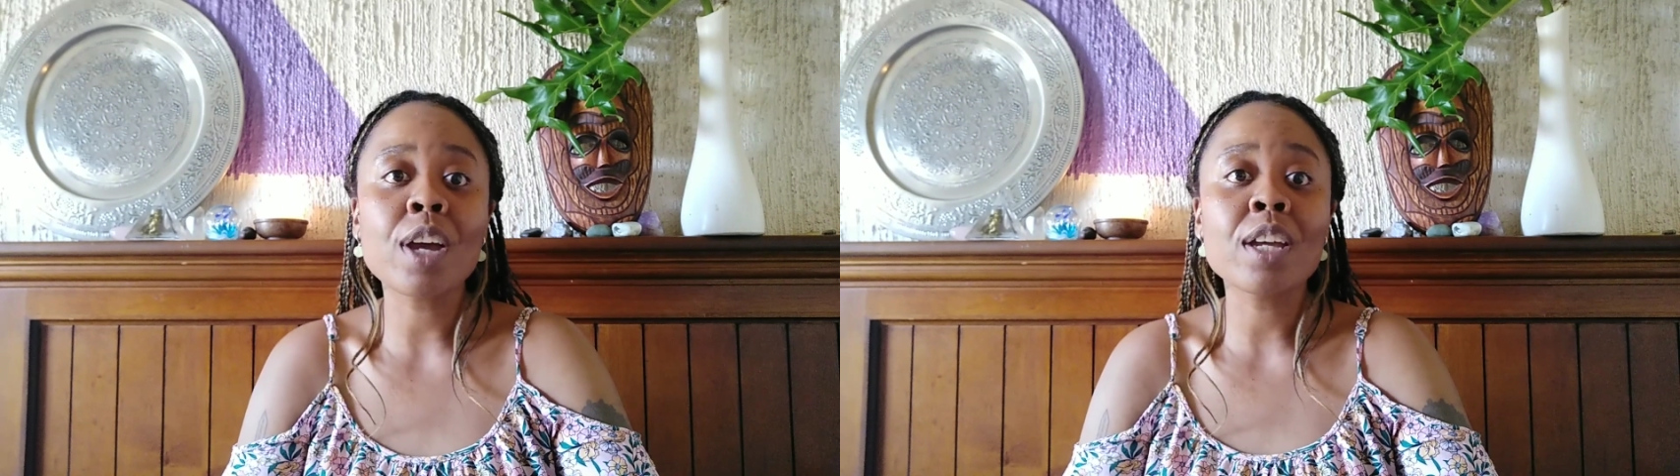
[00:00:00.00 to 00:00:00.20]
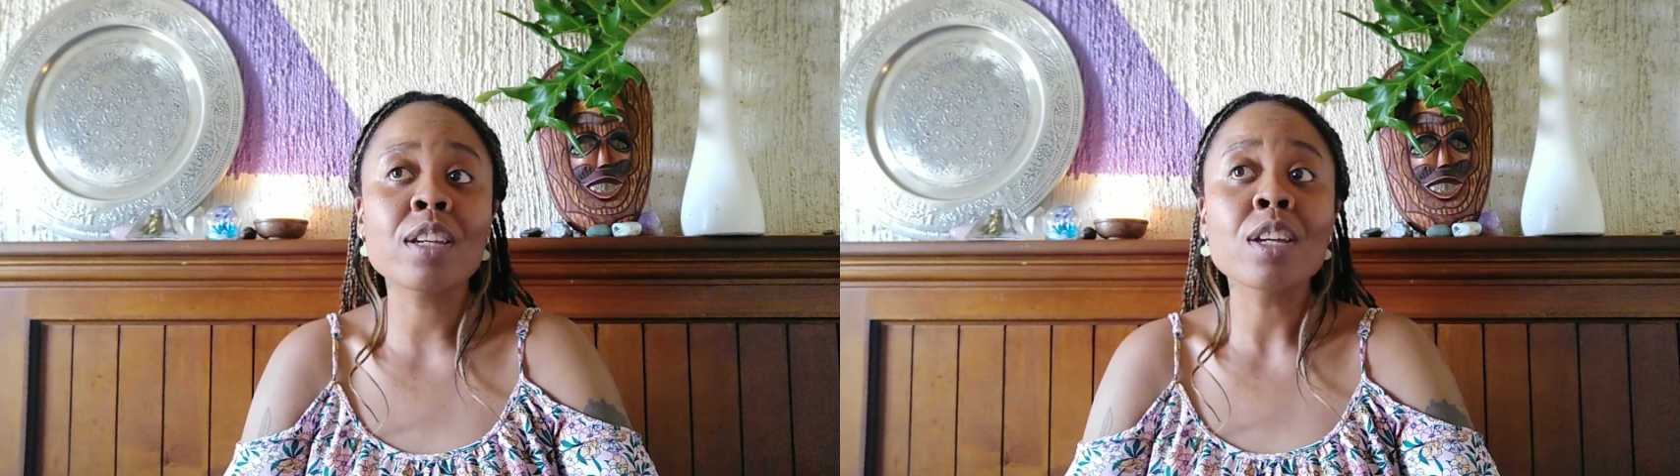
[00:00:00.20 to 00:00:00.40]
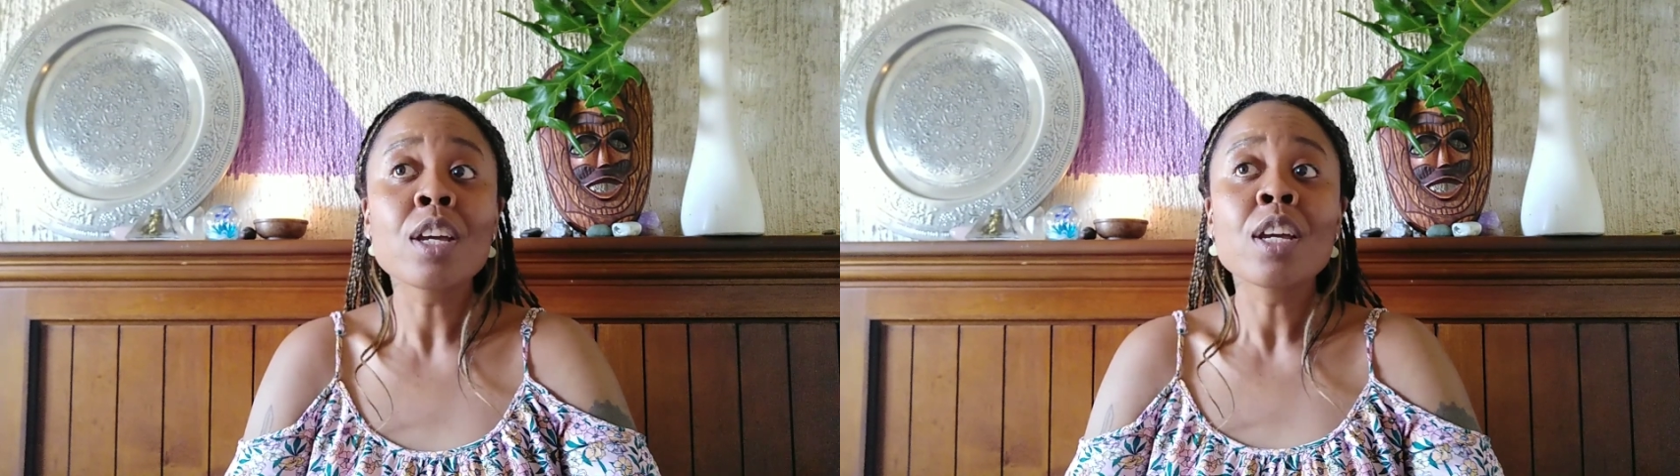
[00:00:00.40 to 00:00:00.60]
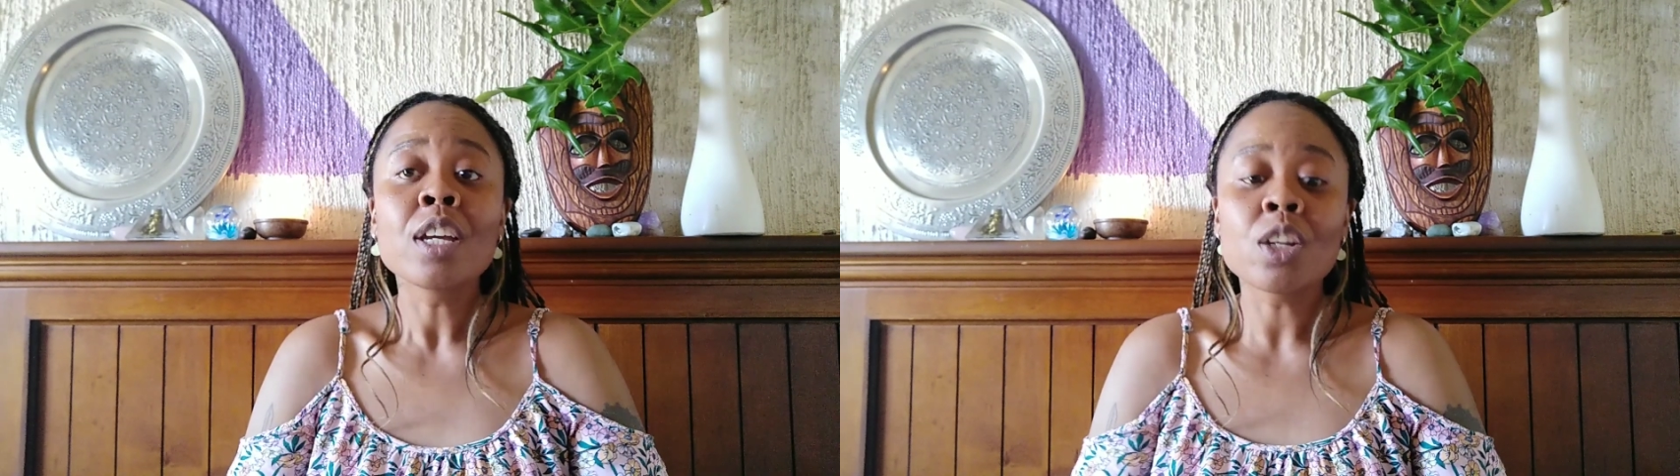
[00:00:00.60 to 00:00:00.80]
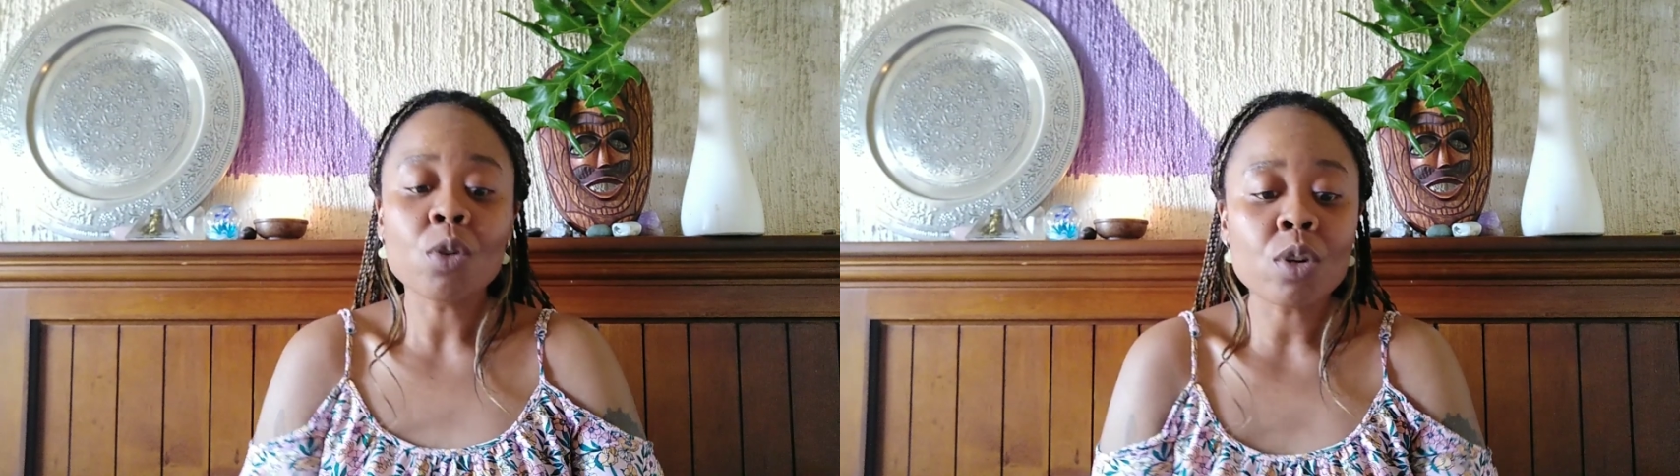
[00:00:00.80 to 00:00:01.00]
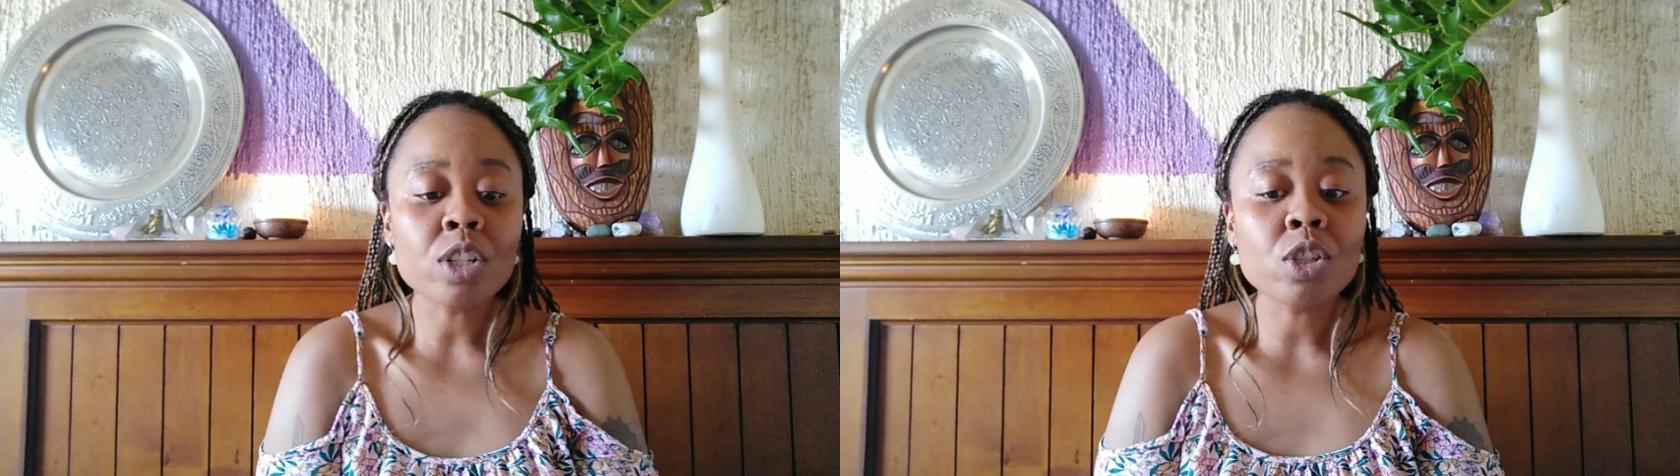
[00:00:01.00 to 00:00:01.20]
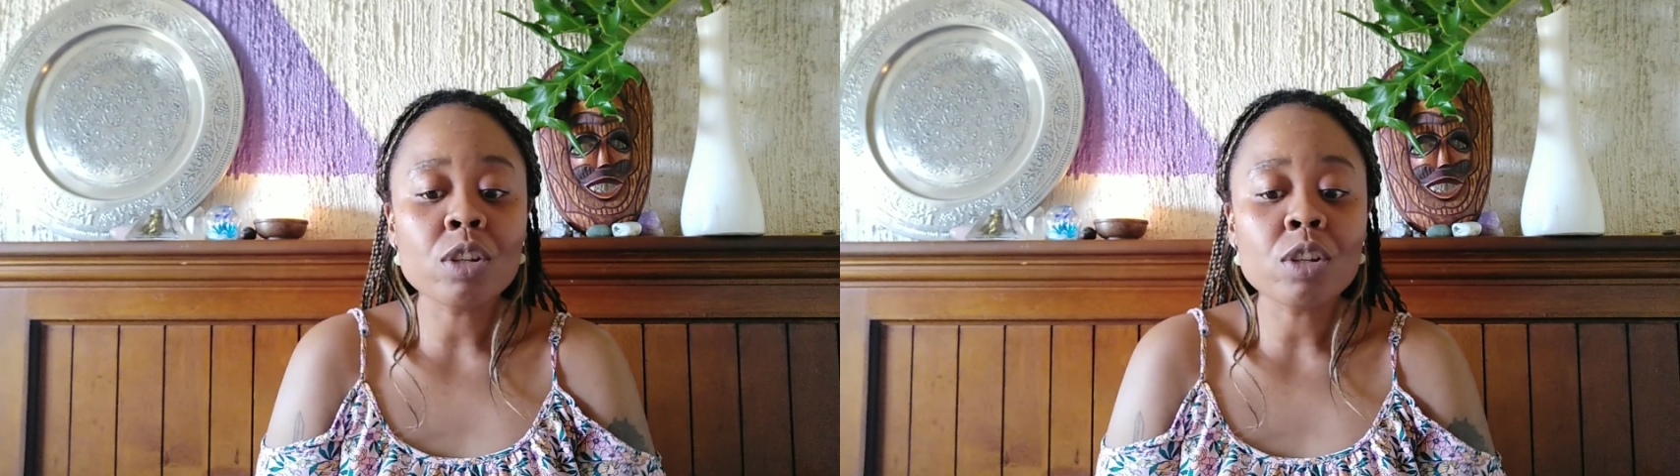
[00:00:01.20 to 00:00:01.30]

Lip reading: And in order to